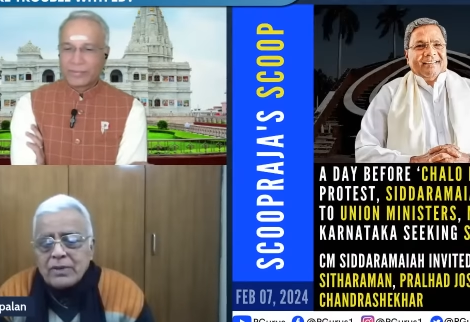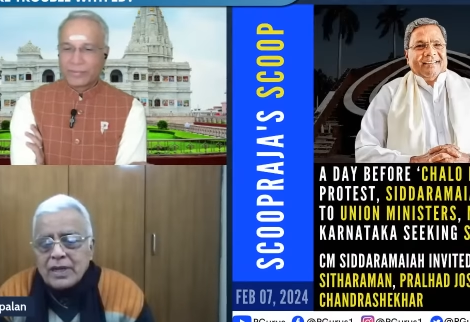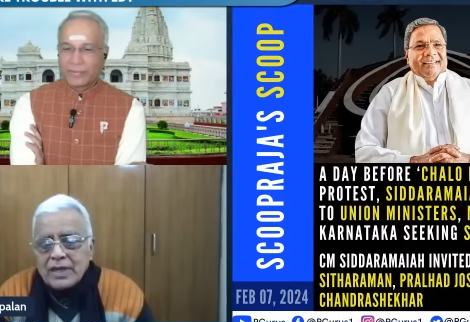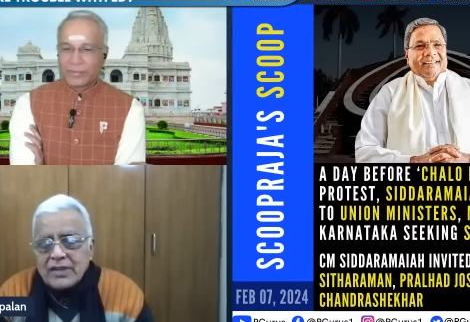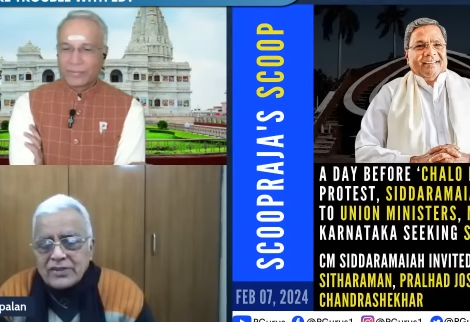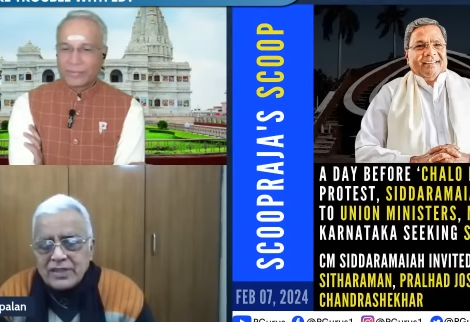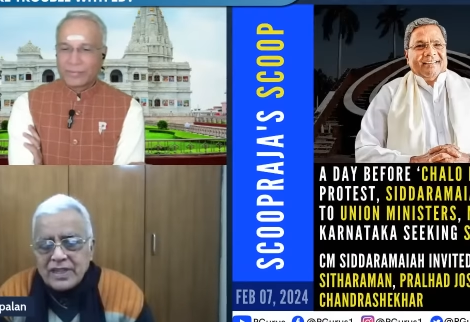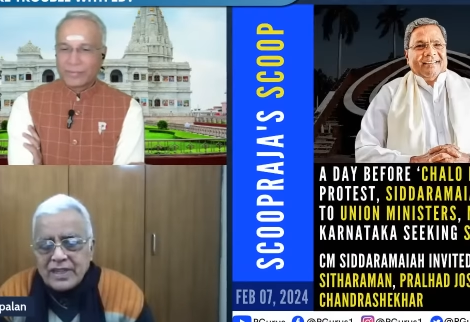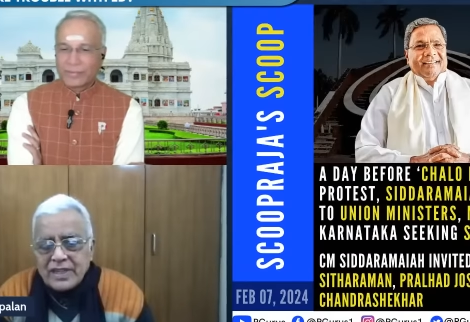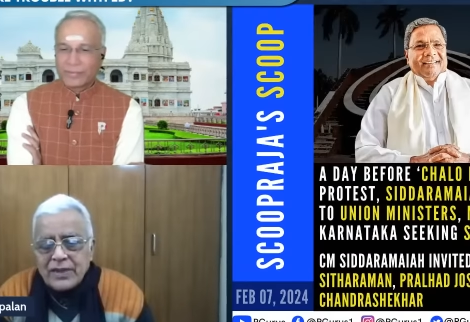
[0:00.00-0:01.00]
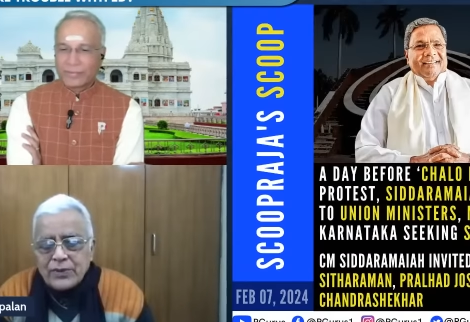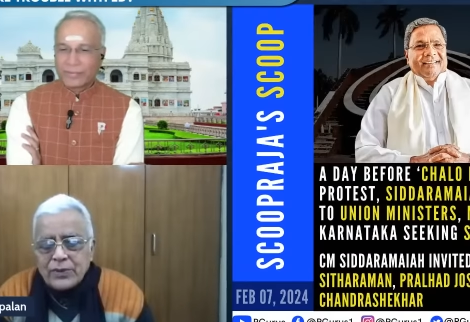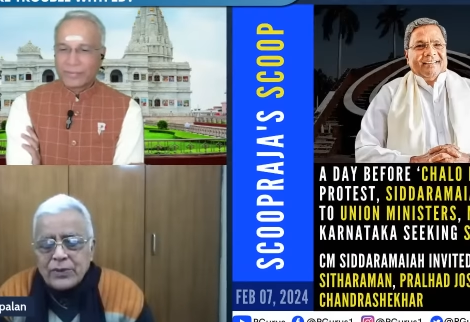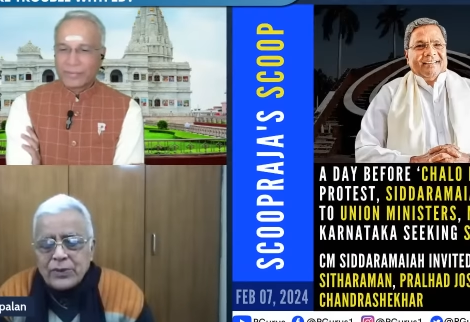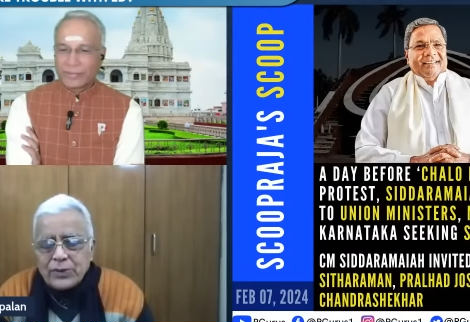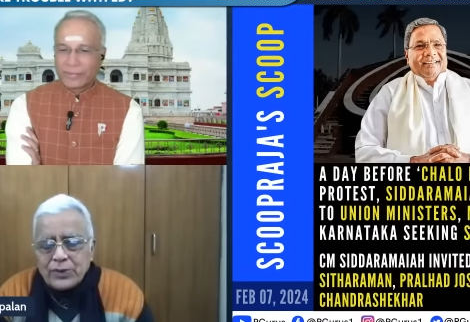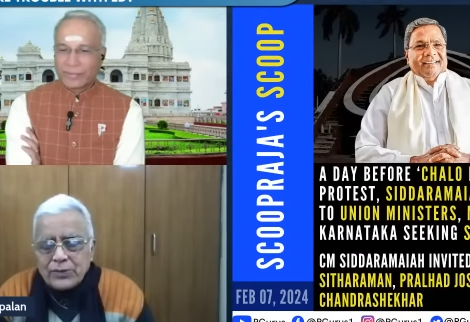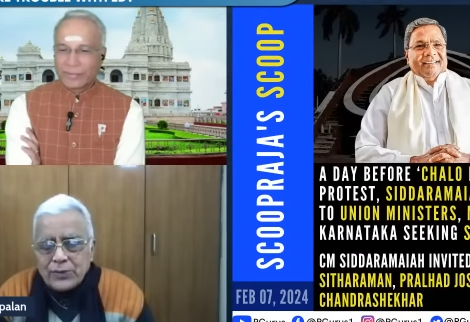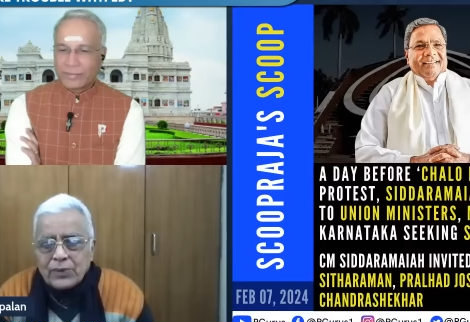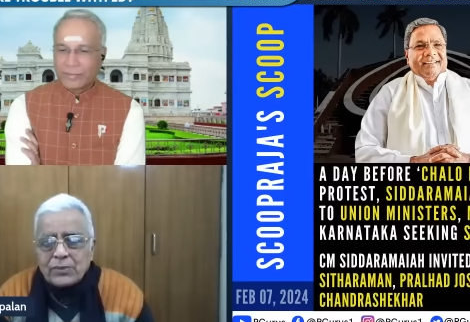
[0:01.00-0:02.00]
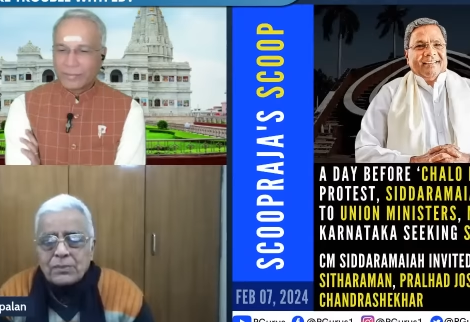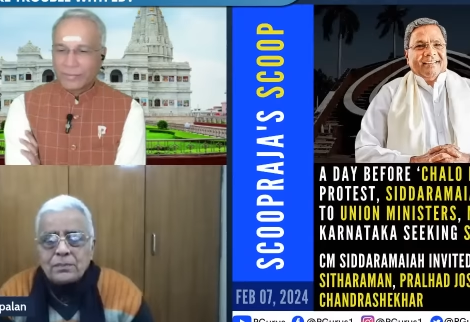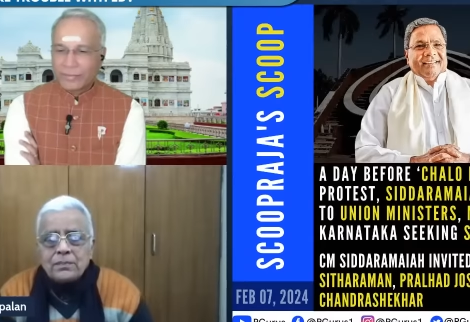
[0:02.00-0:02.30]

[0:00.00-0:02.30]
Speaker 1: Mallikarjun Kharge in 2024.